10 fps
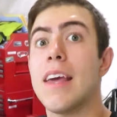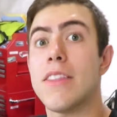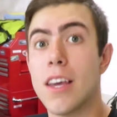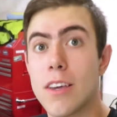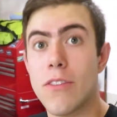
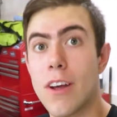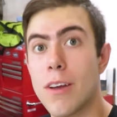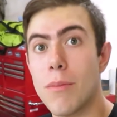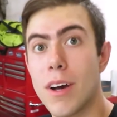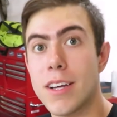Thank you
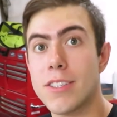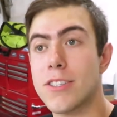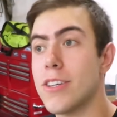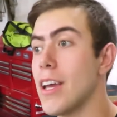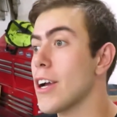very
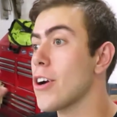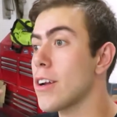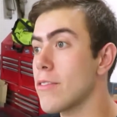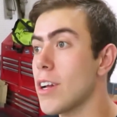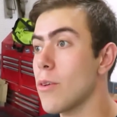much.
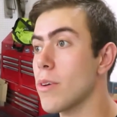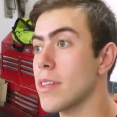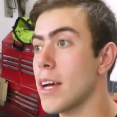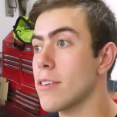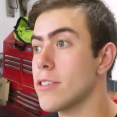Couldn't have done it
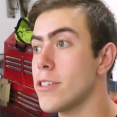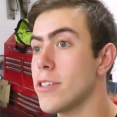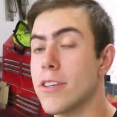without you.